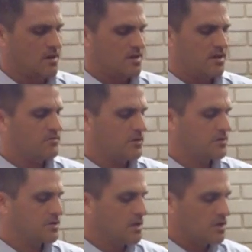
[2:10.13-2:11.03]
And then
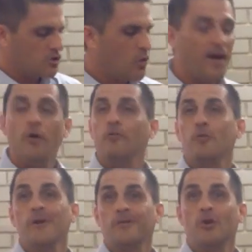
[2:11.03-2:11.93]
verse 12,
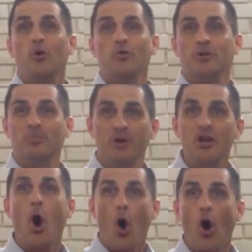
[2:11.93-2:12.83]
we are told to
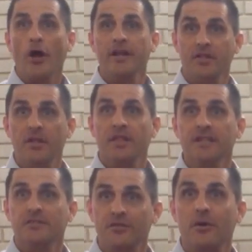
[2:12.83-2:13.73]
put on the
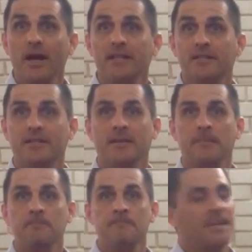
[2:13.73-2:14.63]
things of Christ.
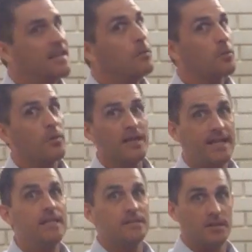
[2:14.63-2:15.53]
Now we're really
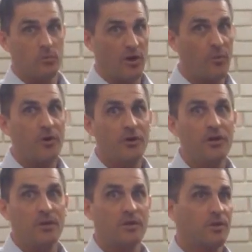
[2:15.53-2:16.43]
getting somewhere. We're
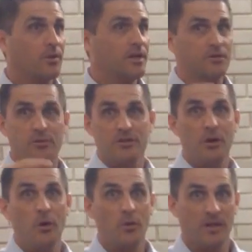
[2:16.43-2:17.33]
cooking with grease. We're
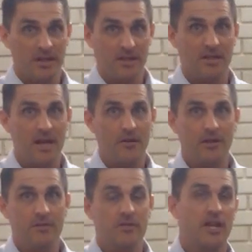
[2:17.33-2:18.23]
told in the
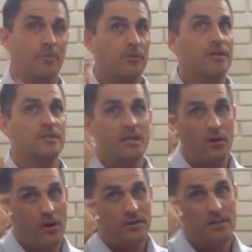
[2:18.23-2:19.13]
entirety of the chapter to set
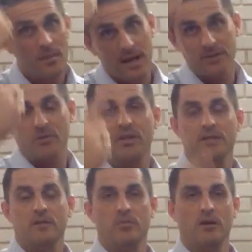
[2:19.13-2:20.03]
our hearts and minds on
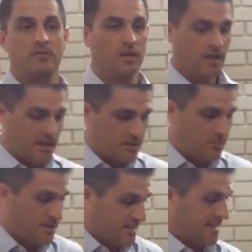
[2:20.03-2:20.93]
things above, to
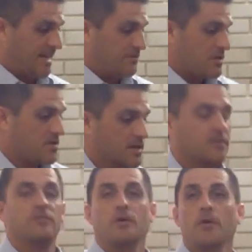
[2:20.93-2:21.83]
put to death the
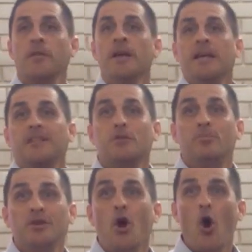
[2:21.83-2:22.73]
things of earth, and to
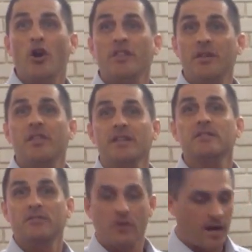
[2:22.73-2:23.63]
put on the
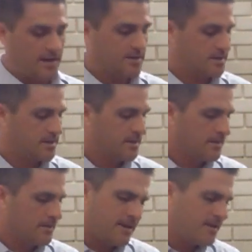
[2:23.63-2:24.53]
things of Christ.
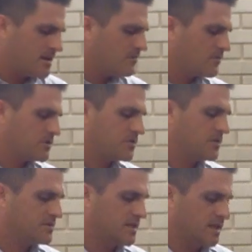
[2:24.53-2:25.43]
And then in verse
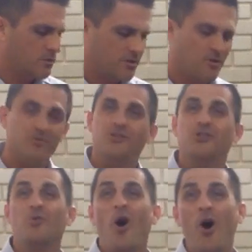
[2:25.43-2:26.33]
15, we're told to
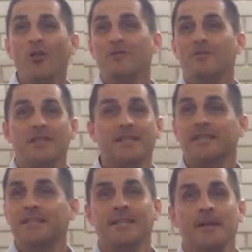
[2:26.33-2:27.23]
do all of
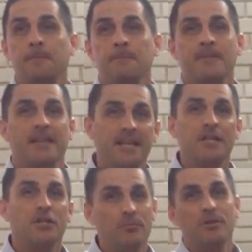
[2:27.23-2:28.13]
this
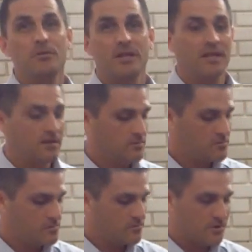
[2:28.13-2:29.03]
in community.
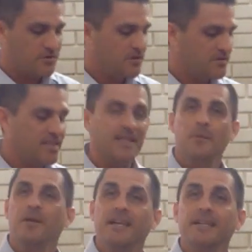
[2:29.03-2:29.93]
Verse
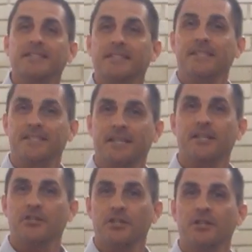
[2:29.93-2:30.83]
15 begins a
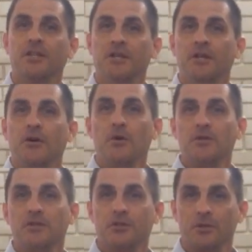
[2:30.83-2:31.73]
discussion
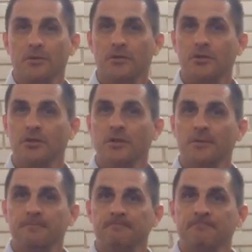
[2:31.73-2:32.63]
on the church.
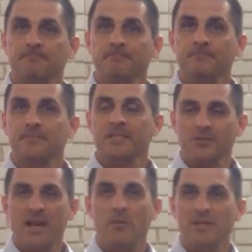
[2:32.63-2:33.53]

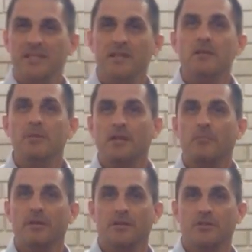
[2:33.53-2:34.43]
So now we see the bigger
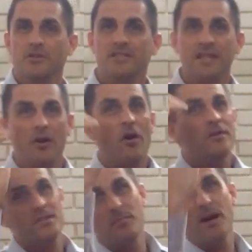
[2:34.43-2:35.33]
picture. Set our
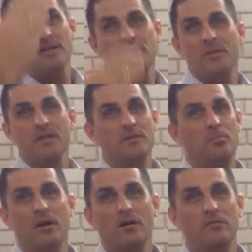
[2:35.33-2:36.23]
hearts and minds on things
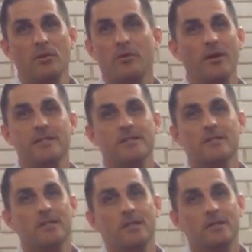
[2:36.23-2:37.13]
above, where Christ is
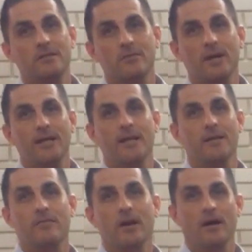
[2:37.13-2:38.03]
seated at the right
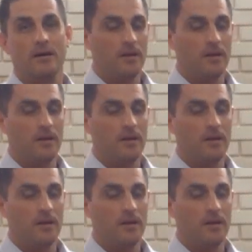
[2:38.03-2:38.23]
hand of God.